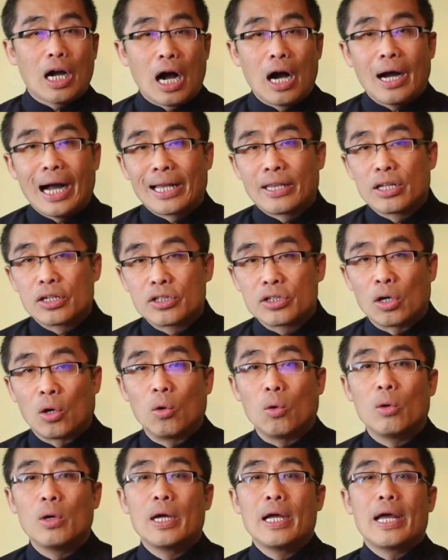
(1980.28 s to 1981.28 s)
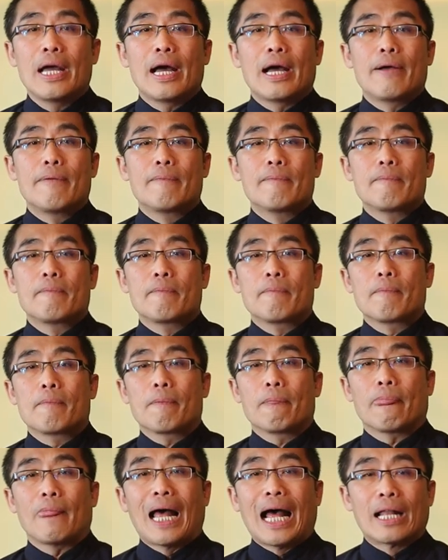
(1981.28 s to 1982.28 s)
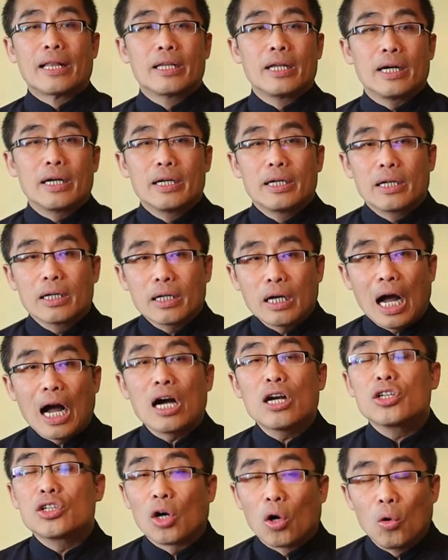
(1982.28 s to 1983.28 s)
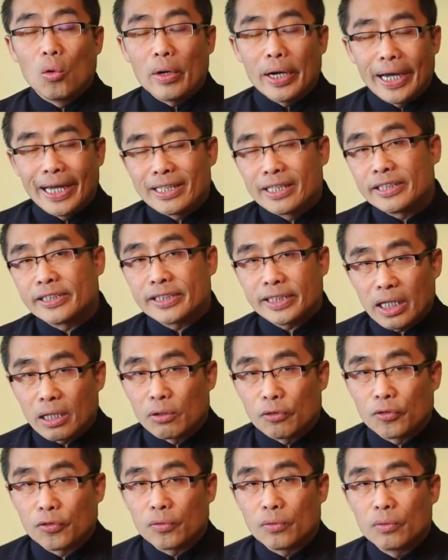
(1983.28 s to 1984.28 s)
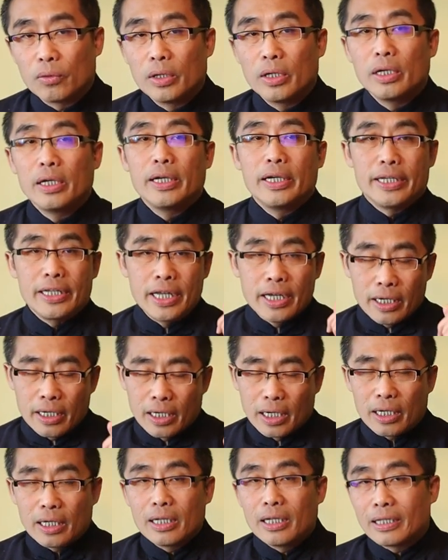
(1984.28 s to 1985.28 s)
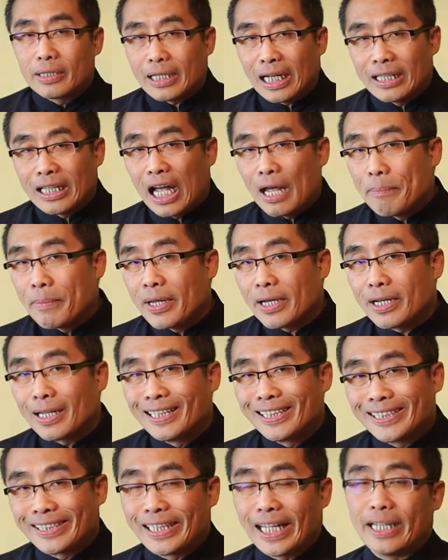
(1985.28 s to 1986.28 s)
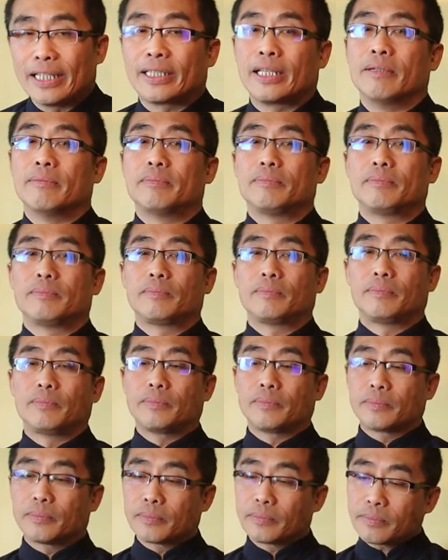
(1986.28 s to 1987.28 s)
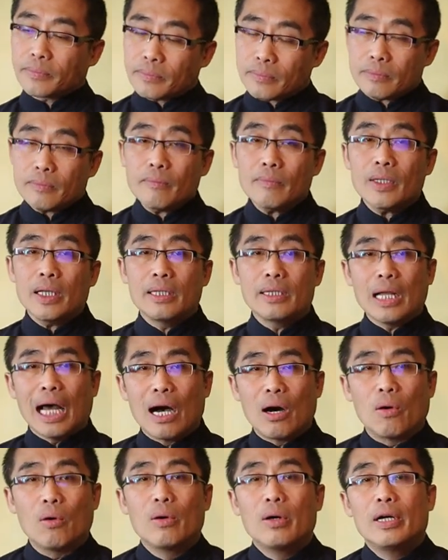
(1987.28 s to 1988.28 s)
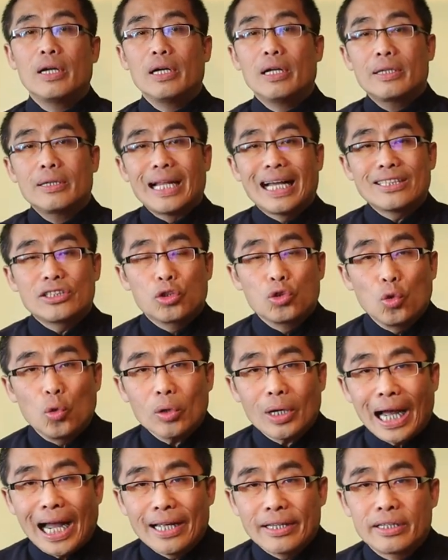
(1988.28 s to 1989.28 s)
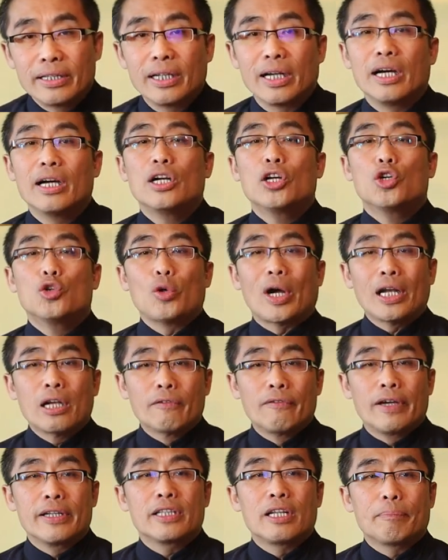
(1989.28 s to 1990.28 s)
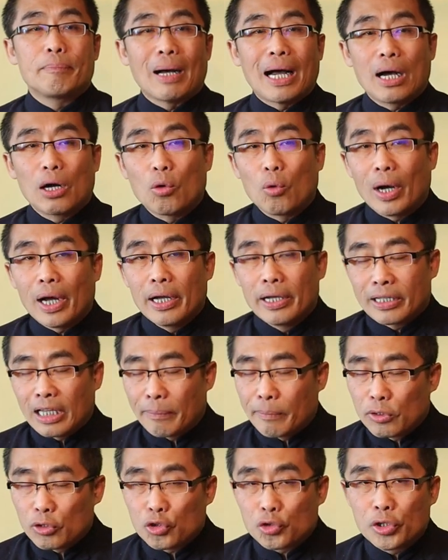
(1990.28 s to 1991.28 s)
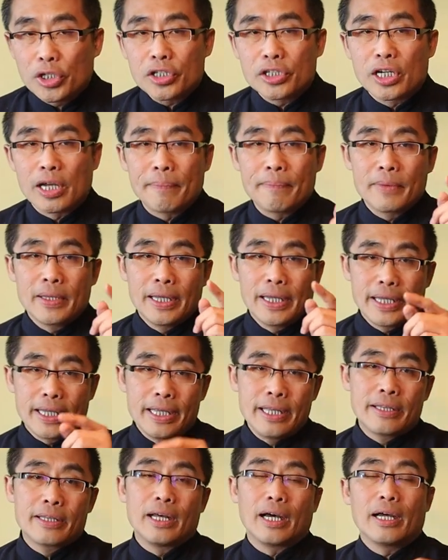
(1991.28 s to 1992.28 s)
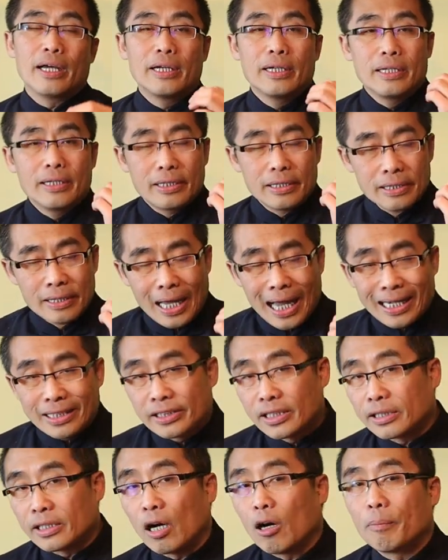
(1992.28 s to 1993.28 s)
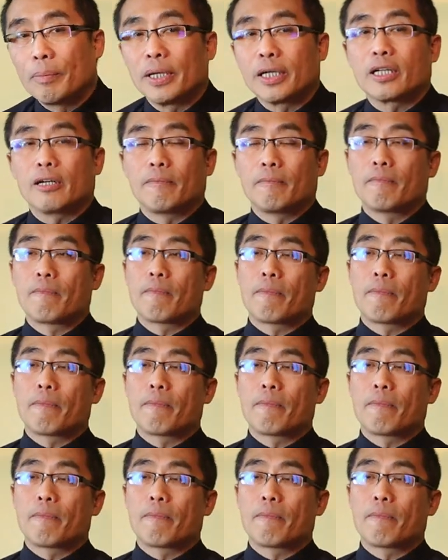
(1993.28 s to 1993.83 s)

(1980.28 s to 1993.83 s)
Gang and Rou and Gang Rou itself in a dynamic state. Now, let's look at the relevant Ba Gua demonstration in the next topic.